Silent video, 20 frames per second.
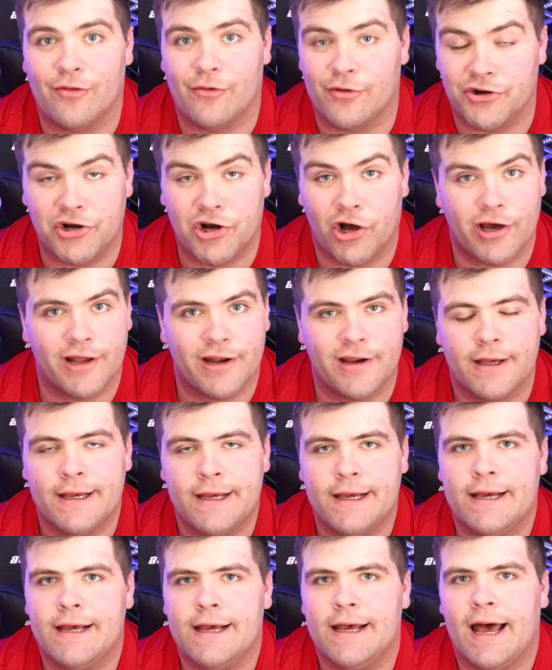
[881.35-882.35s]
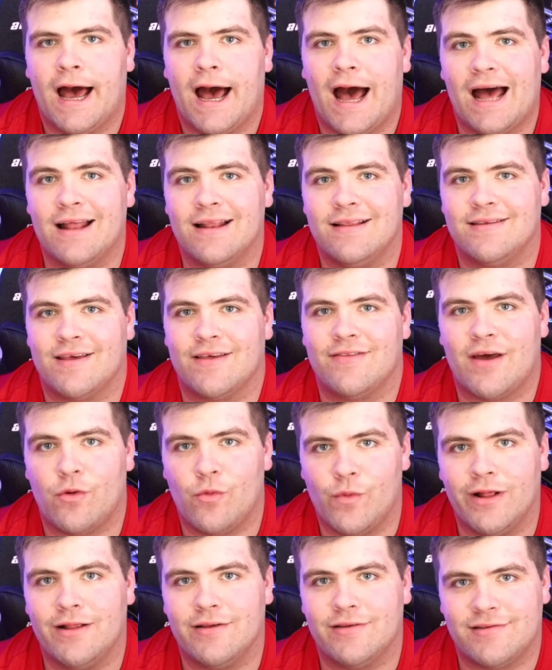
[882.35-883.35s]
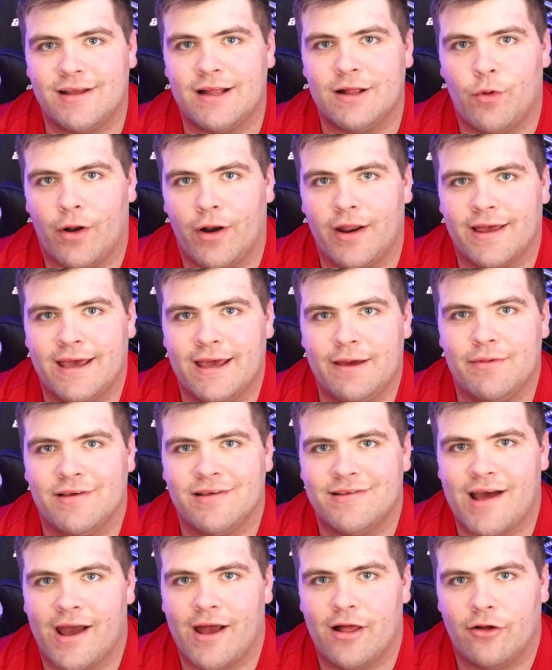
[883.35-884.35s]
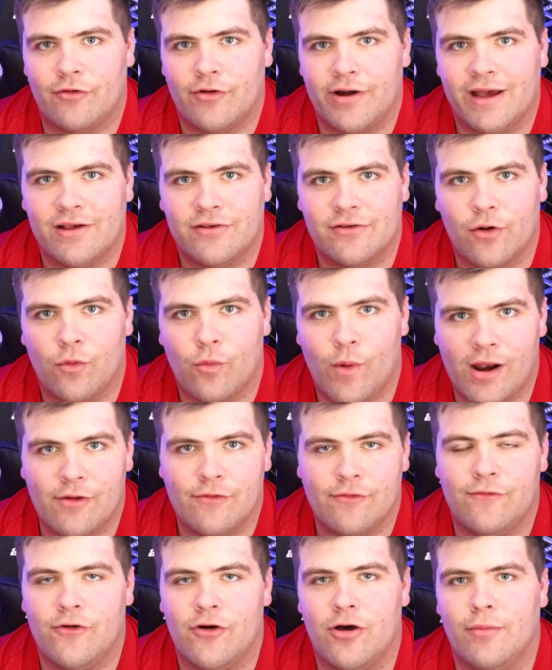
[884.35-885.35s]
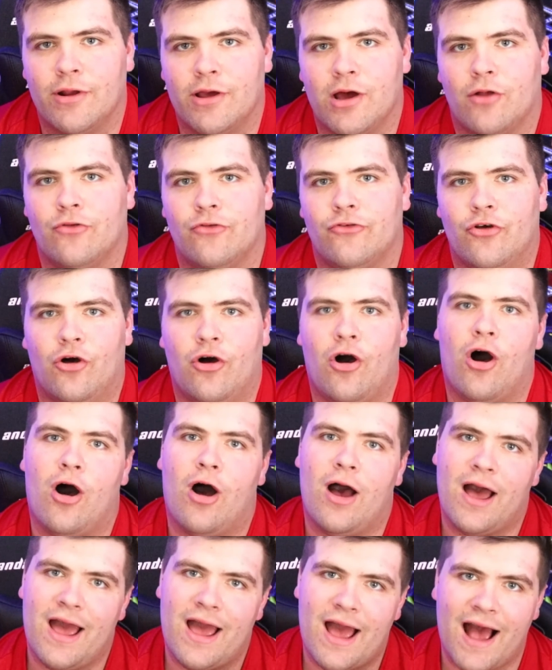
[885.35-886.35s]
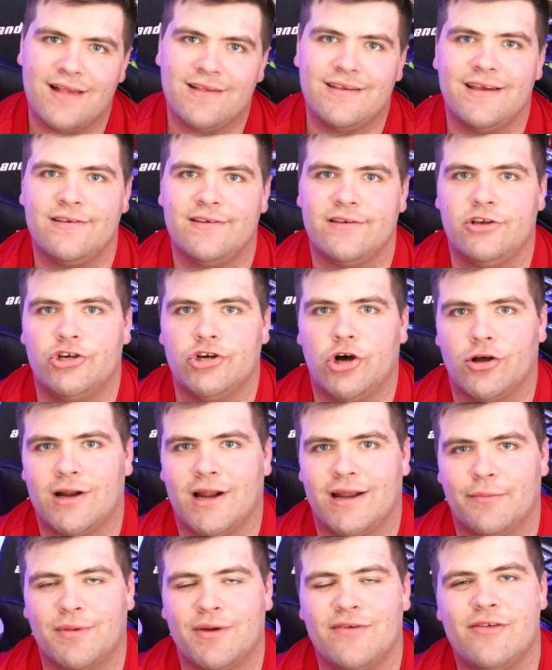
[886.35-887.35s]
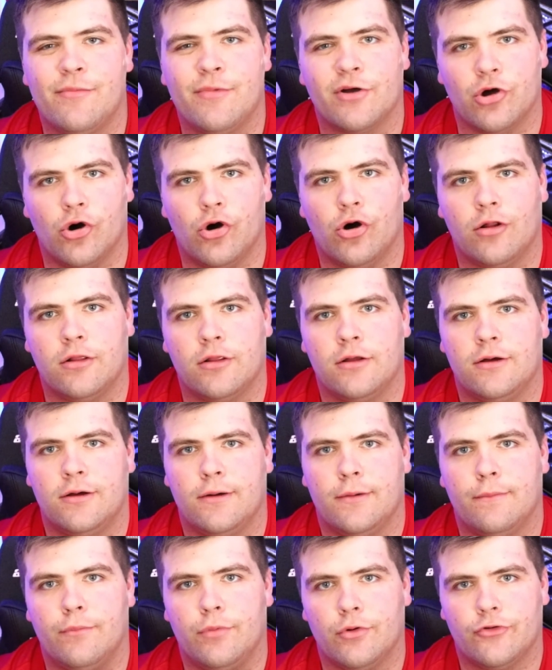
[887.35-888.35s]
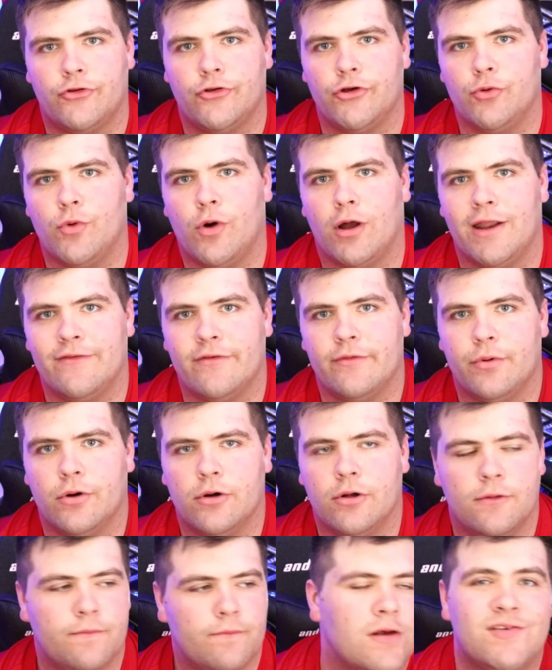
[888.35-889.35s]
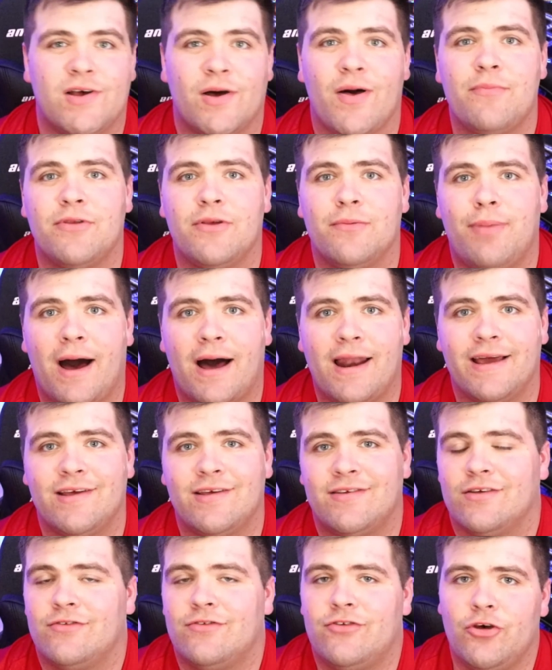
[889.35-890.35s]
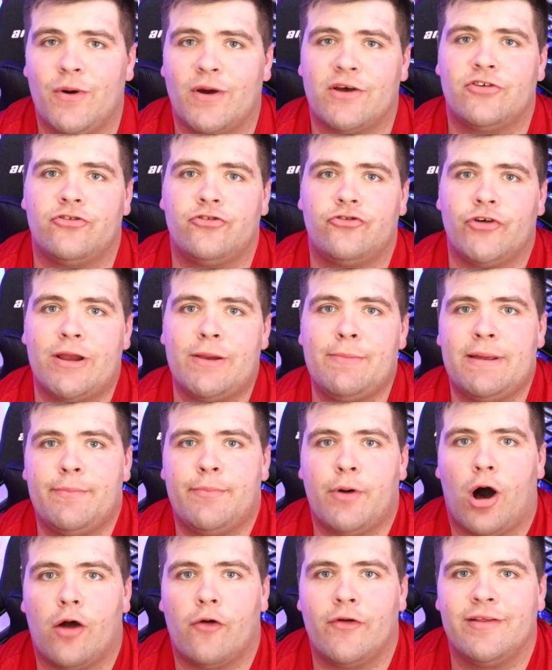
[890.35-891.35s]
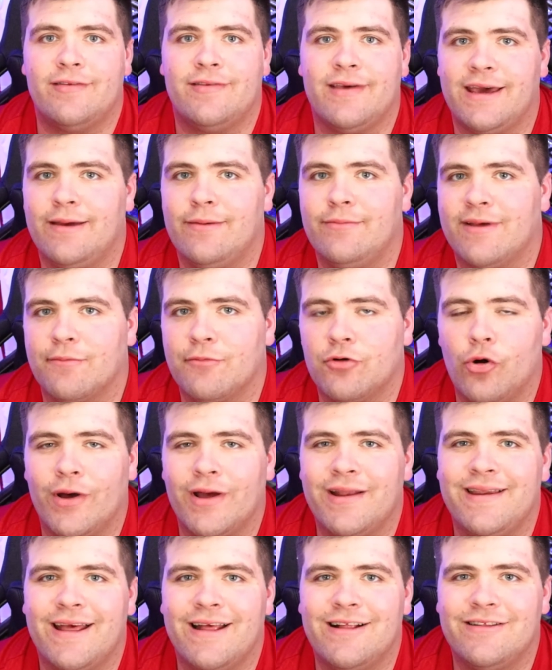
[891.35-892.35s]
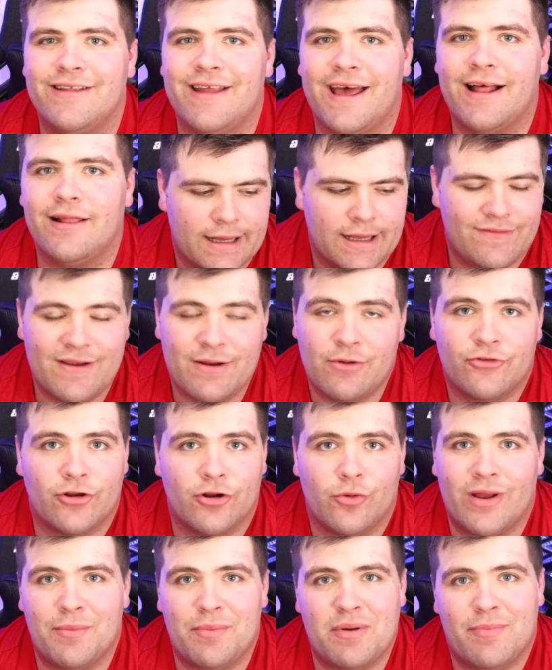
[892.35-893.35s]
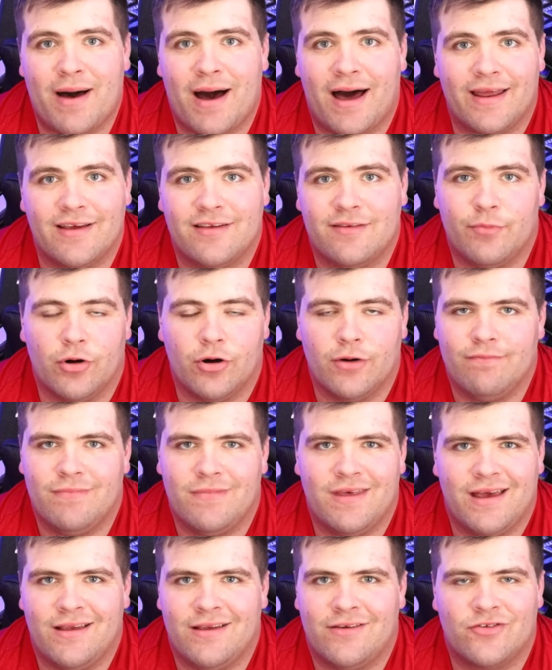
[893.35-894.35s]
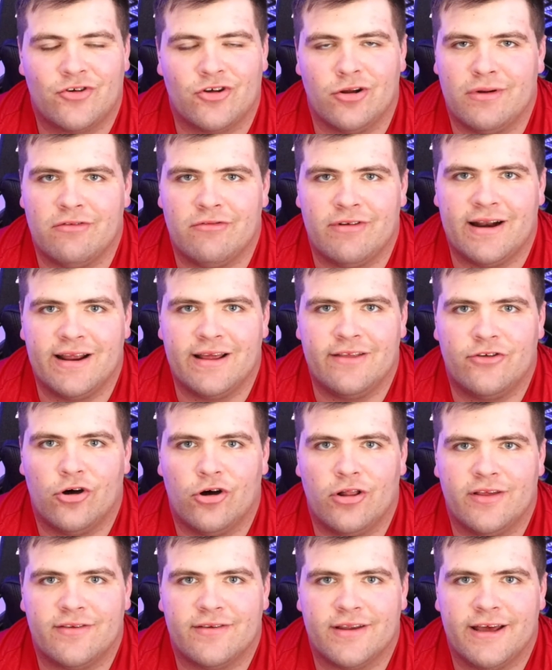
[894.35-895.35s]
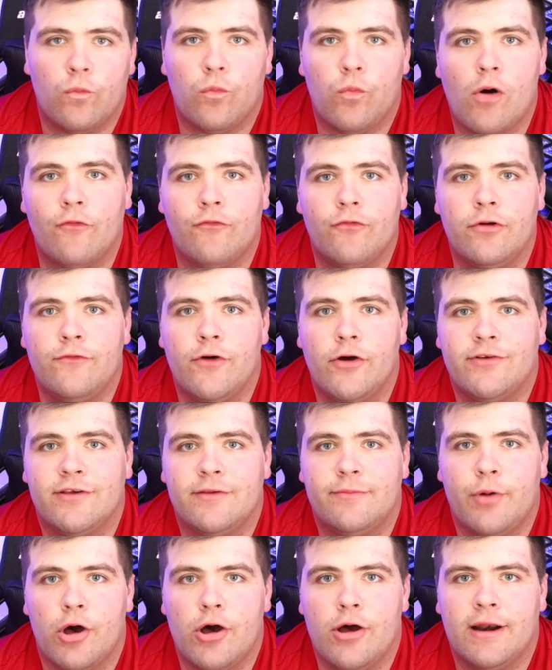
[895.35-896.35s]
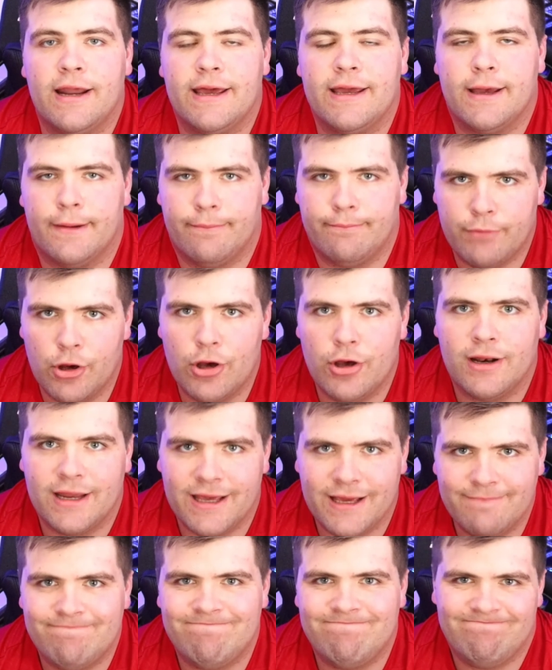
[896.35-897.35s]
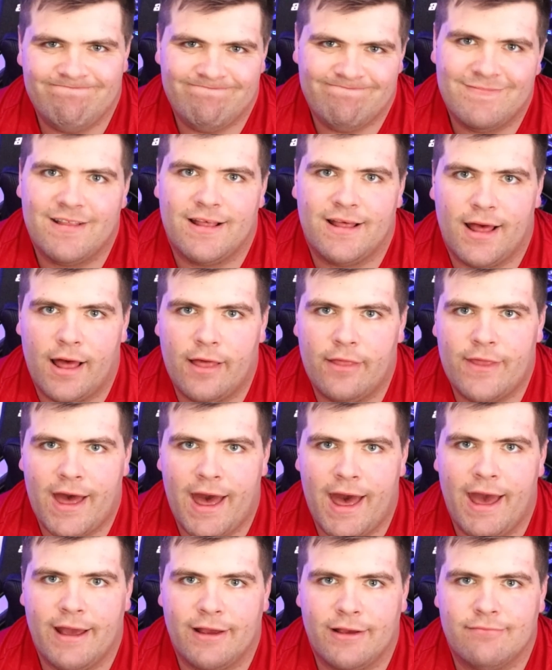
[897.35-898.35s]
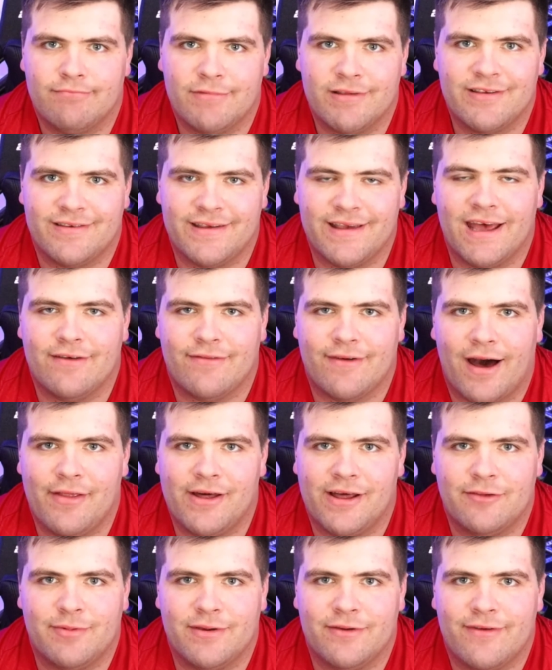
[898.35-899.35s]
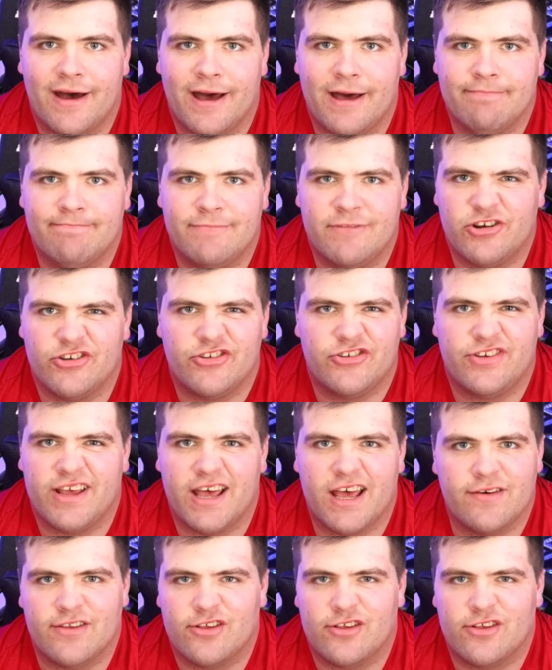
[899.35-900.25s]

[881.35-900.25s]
They were shocking. And they will still want to keep this title race well and firmly on. So, as it is in Joyland, I'm giving them a goal. 2-1 Liverpool. Southampton and Palace, two extremely boring teams. I'm going 0-0. If anyone's going to win, it'd be Palace, but it's going to be really dull, isn't it? Watford versus Burnley. Burnley, They're safe, aren't they? To be fair, they're just safe.